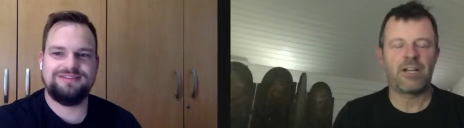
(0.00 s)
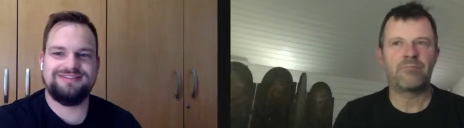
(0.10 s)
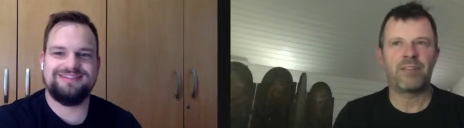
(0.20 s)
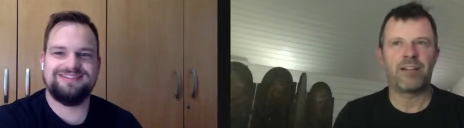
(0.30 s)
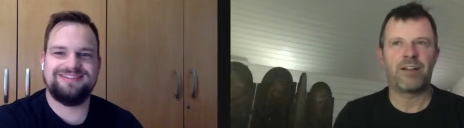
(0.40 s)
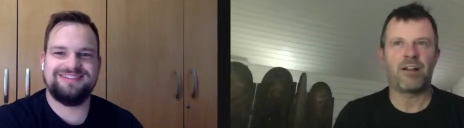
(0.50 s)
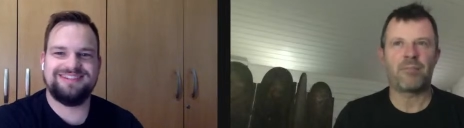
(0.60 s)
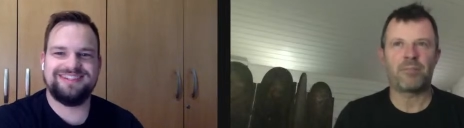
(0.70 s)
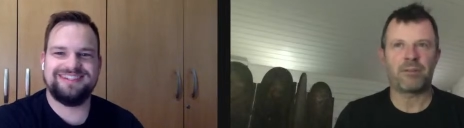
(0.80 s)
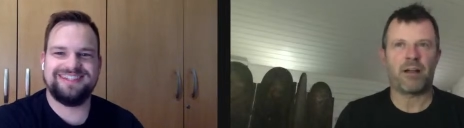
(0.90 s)
Speaker 1: no, I'll be
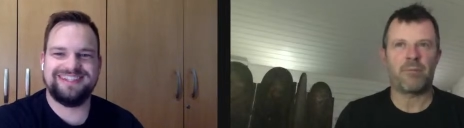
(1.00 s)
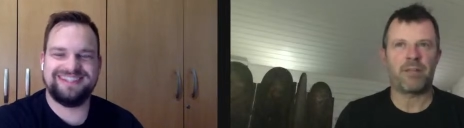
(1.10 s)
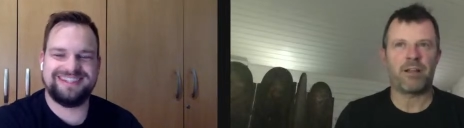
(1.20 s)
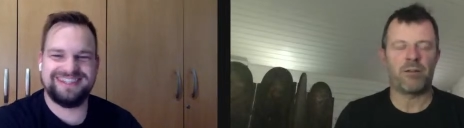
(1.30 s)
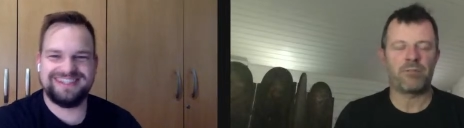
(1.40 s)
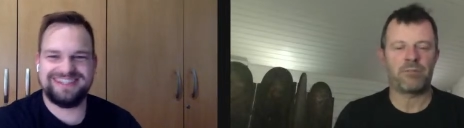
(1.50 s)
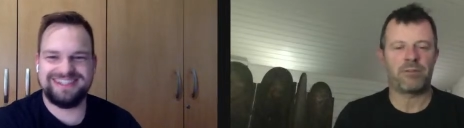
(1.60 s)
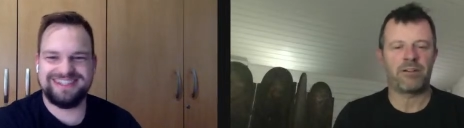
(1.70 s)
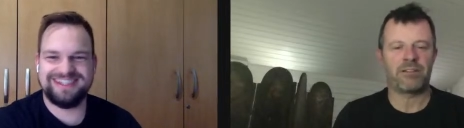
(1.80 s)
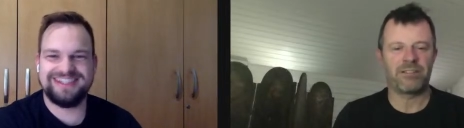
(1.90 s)
I'll be calm tomorrow.
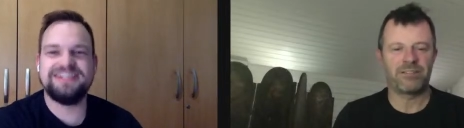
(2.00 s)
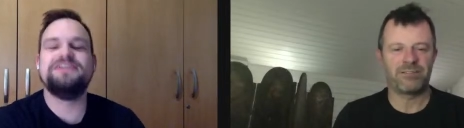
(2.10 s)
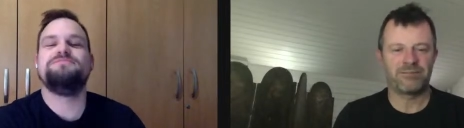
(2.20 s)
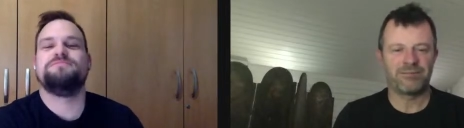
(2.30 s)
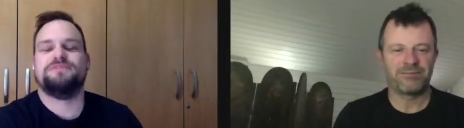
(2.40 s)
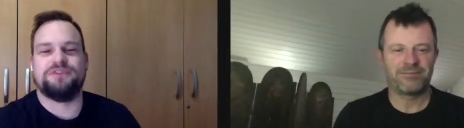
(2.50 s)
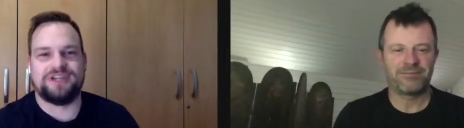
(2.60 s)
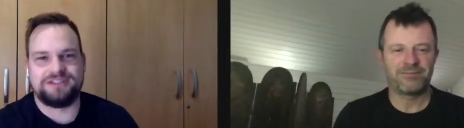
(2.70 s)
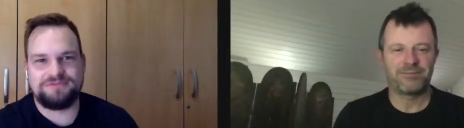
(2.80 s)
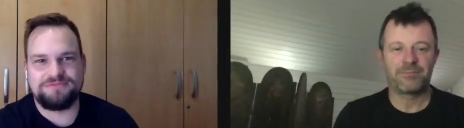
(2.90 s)

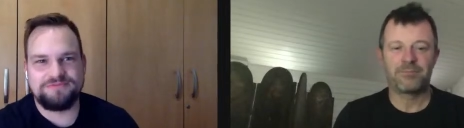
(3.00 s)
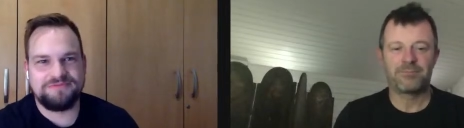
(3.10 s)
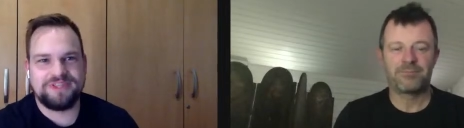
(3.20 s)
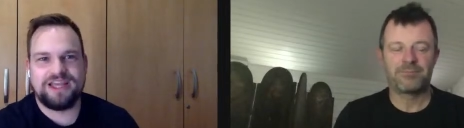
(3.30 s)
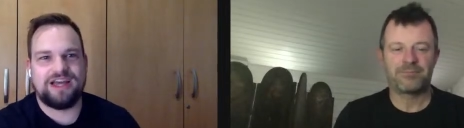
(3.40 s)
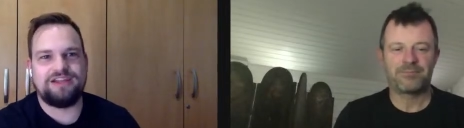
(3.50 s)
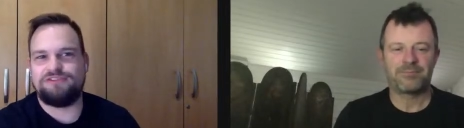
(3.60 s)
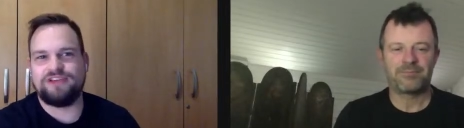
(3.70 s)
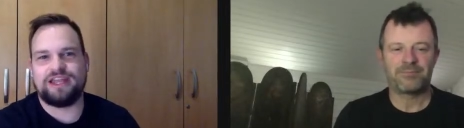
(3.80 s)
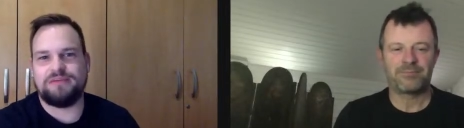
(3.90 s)
Speaker 2: Right. I
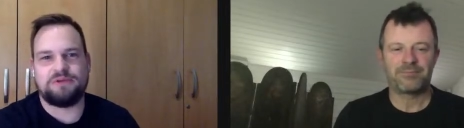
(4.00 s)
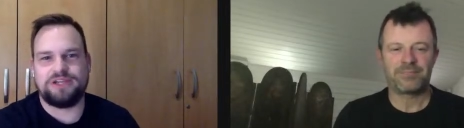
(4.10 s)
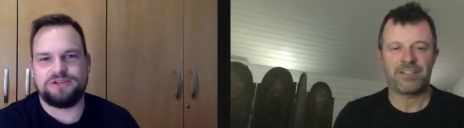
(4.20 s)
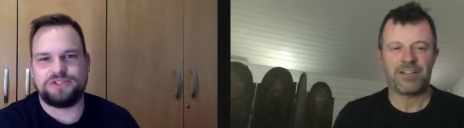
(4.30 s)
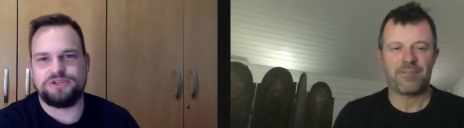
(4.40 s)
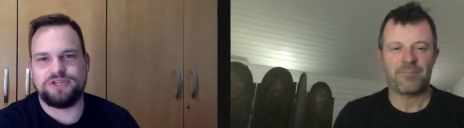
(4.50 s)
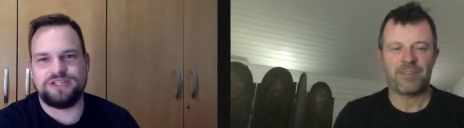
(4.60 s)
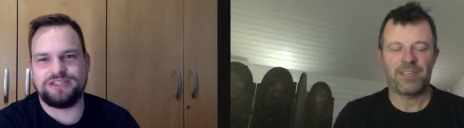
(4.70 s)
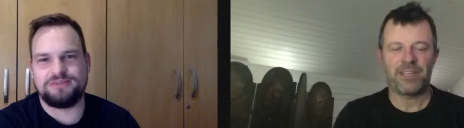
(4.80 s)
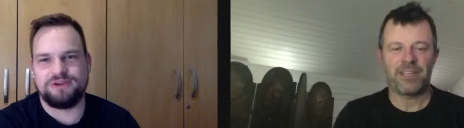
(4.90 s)
don't think anybody will
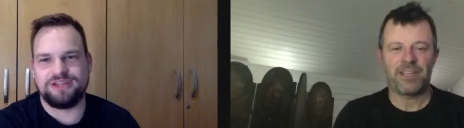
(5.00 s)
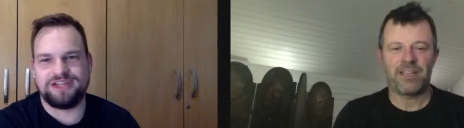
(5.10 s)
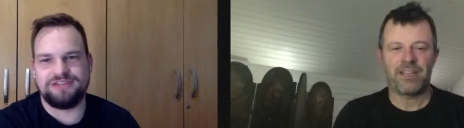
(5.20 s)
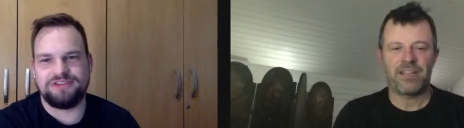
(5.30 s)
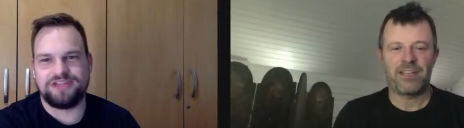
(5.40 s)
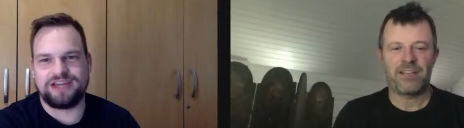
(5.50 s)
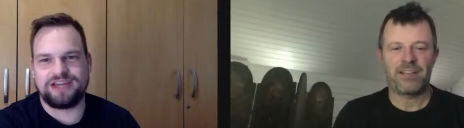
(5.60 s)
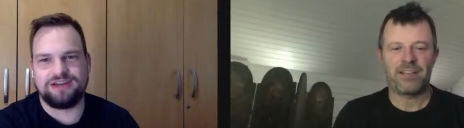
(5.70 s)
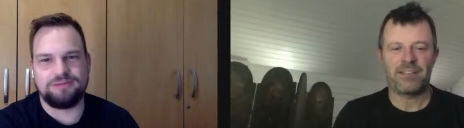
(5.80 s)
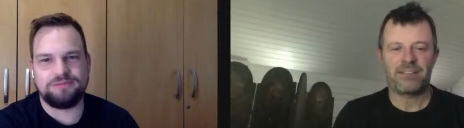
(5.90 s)
tune in tomorrow then if you're
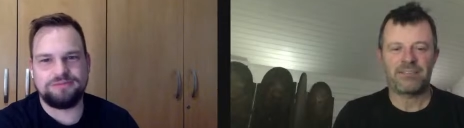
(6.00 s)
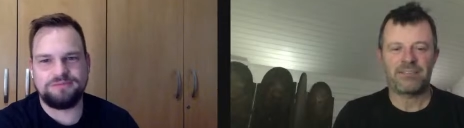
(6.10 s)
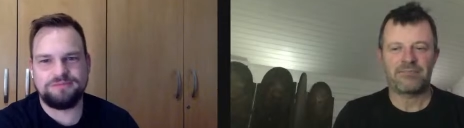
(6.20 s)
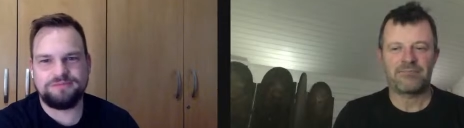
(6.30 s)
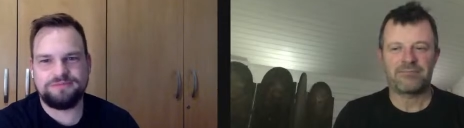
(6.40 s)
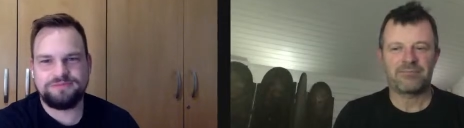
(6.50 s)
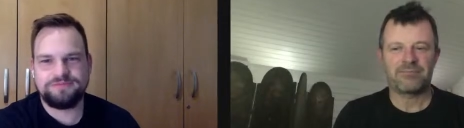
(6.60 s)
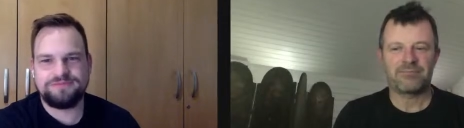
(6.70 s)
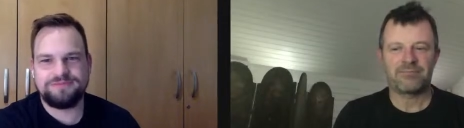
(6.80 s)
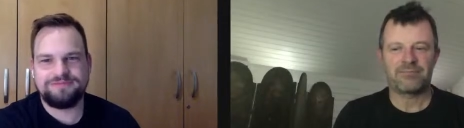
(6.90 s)
that calm.
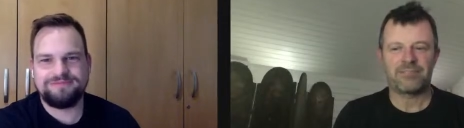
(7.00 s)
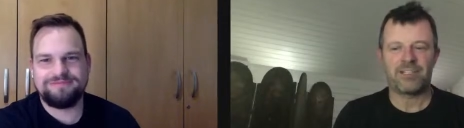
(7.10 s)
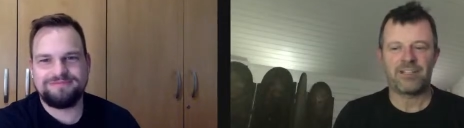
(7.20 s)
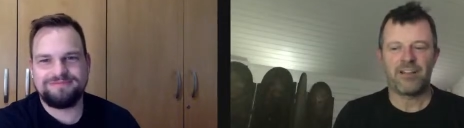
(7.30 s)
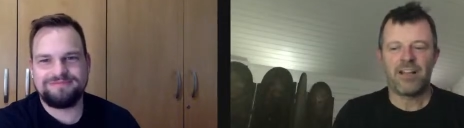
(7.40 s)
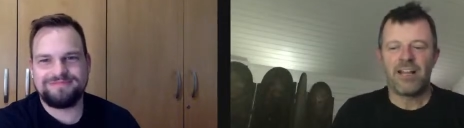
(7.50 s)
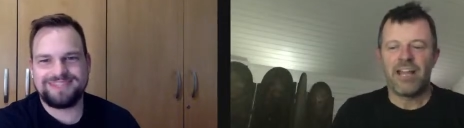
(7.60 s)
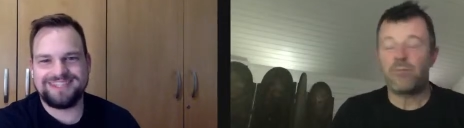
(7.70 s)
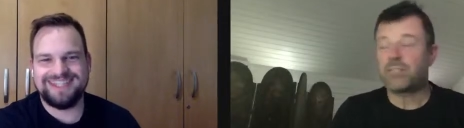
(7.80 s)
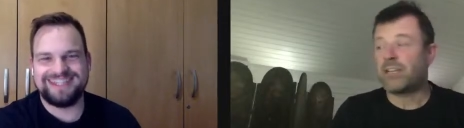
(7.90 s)
Speaker 1: No,
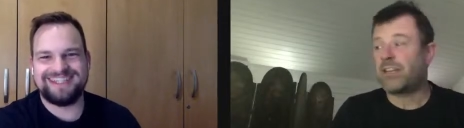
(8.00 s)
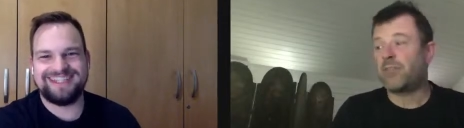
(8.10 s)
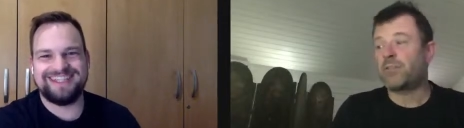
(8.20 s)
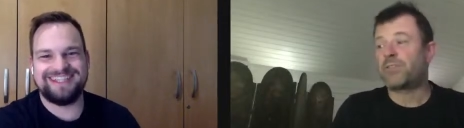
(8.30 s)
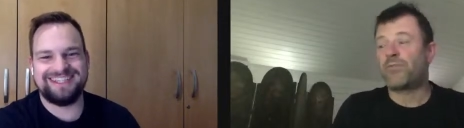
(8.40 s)
it was only that it was